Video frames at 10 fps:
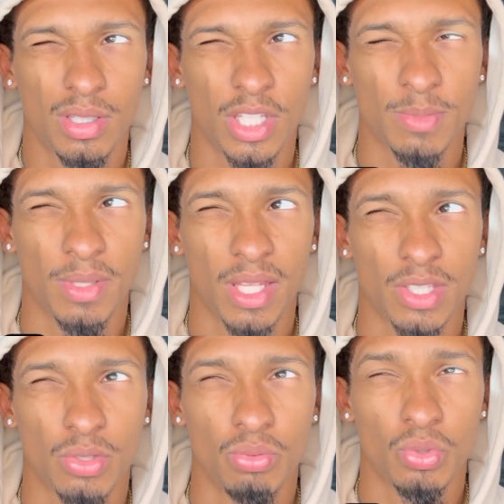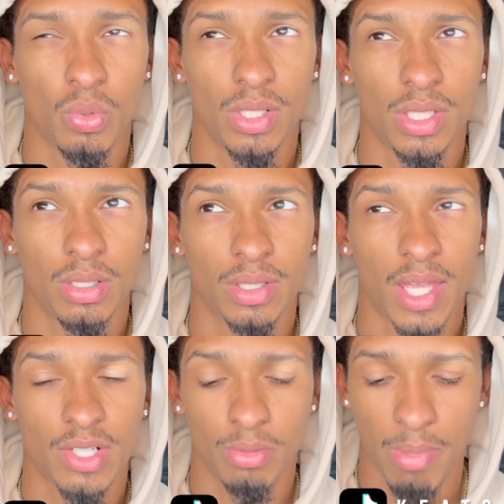think spent like 220 on the
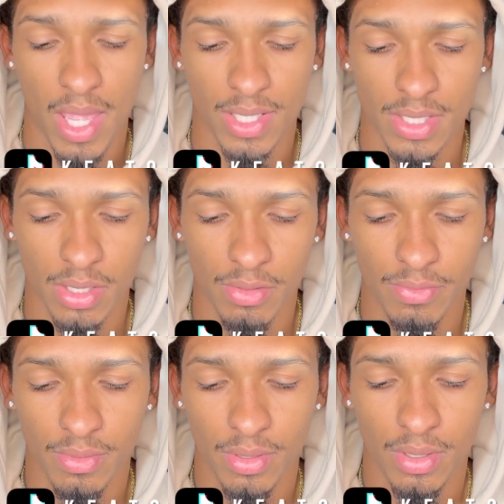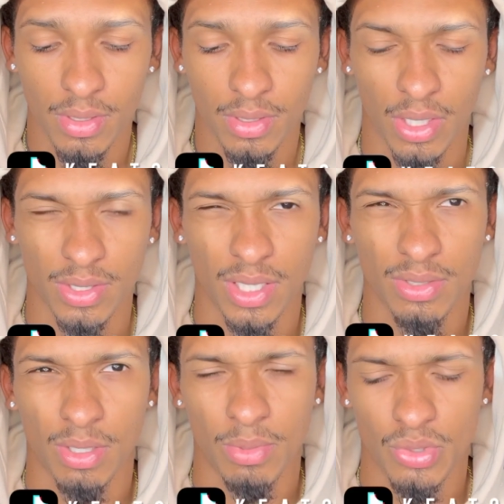actual bag itself. That was, I think it
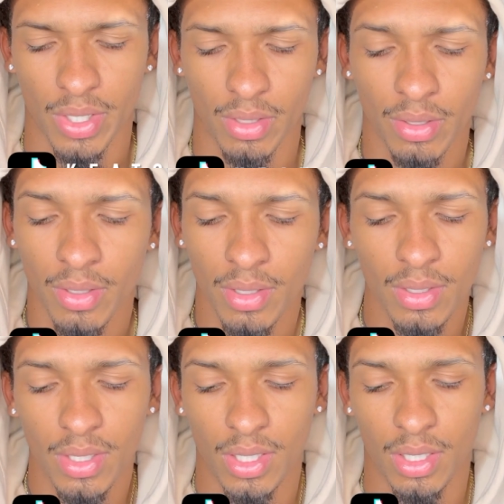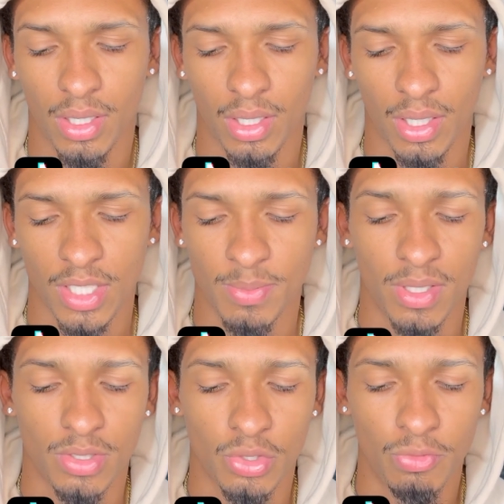was on my trailer. And I
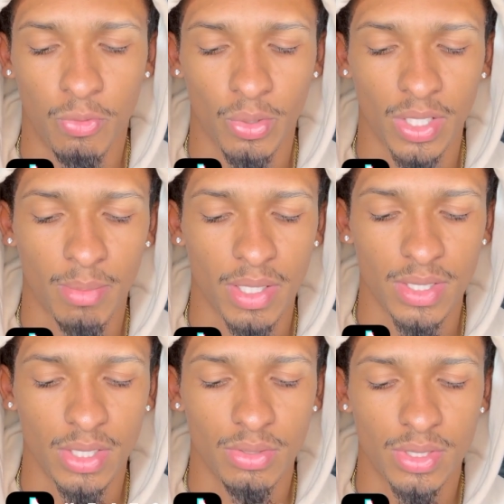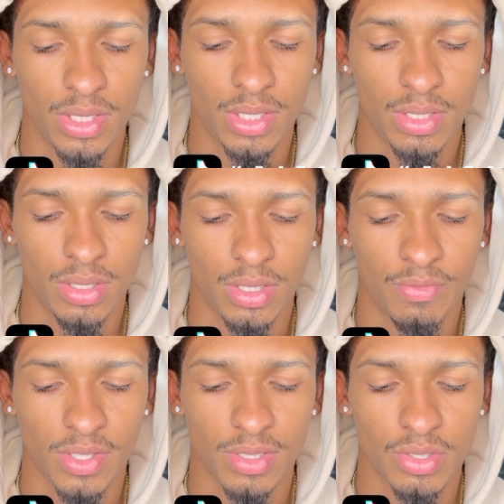spent 240 on my DOT,
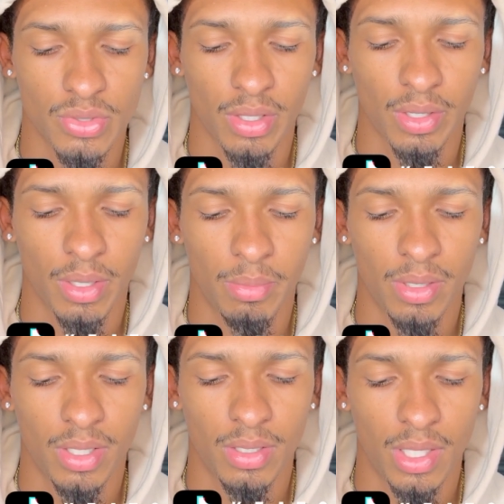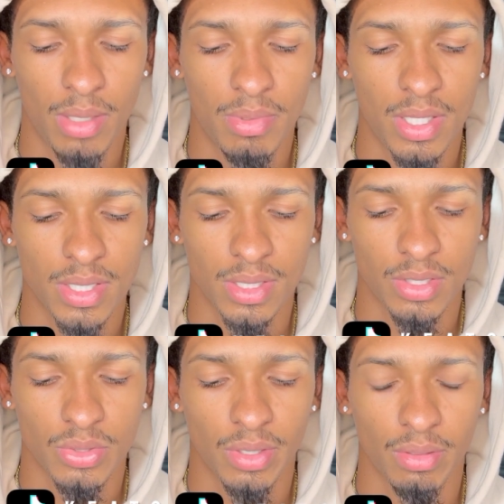fixing the trailer ABS and
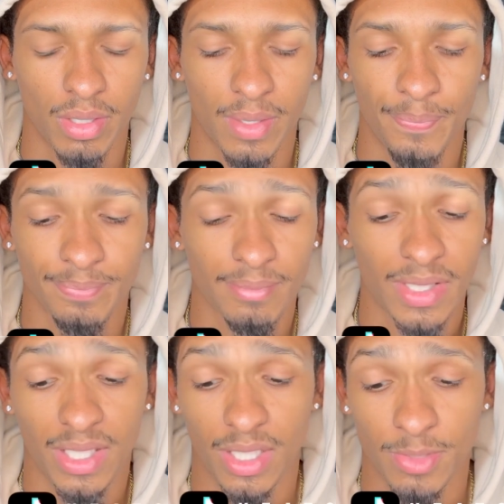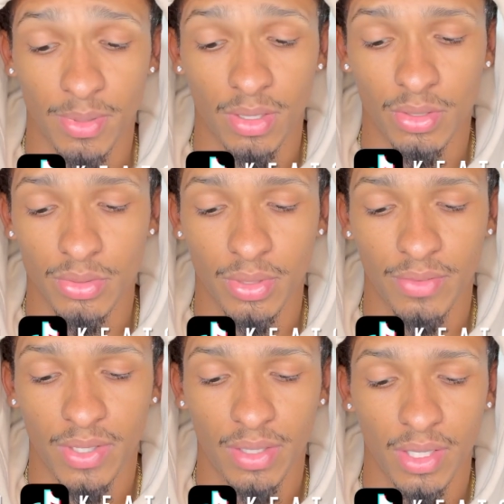the trailer light. I spent
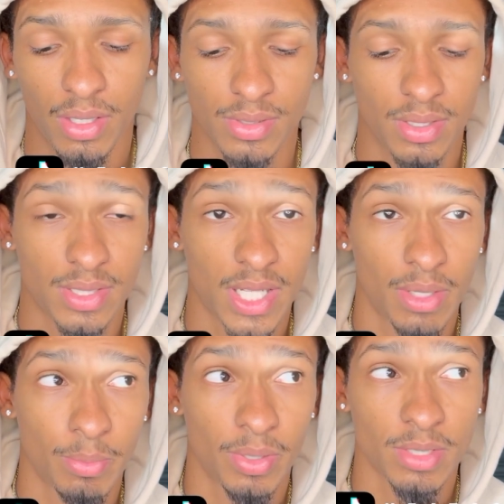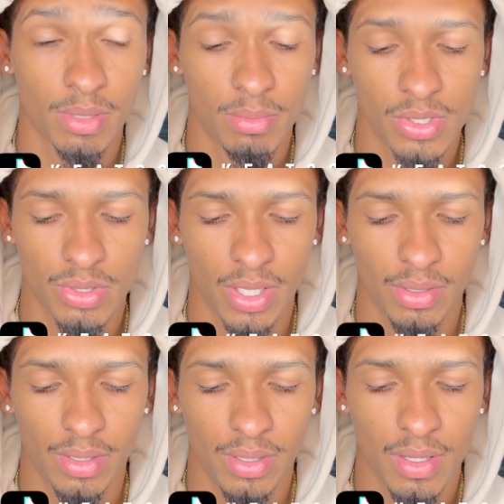$125 on the tire replacement on my
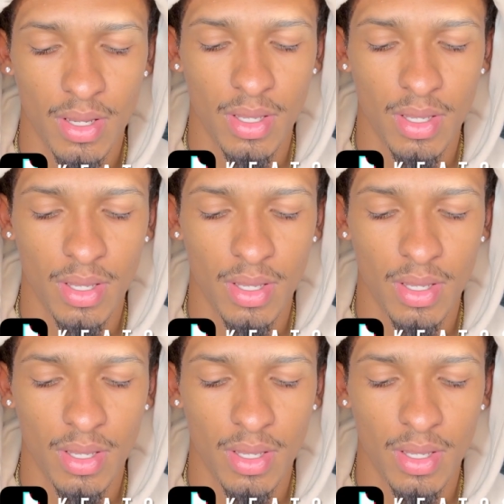trailer.